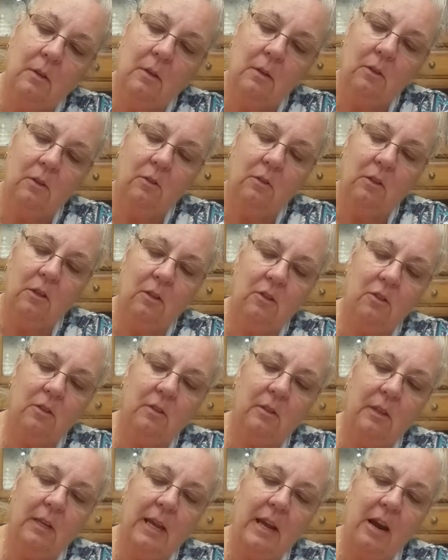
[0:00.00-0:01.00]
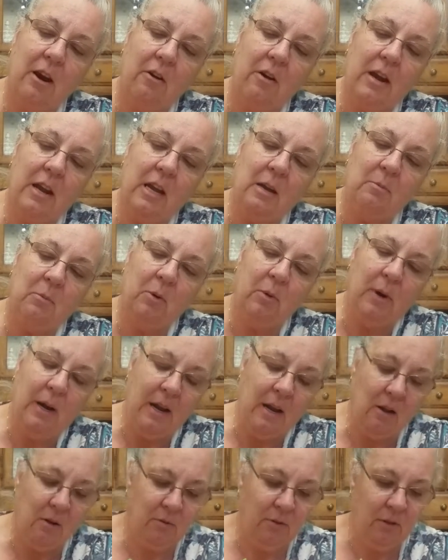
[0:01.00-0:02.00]
So you're just layering them
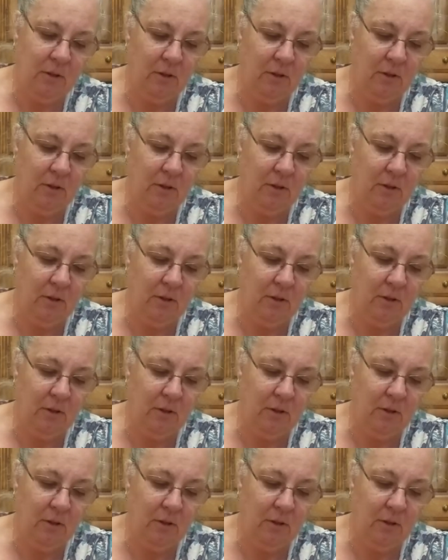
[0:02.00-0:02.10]
around.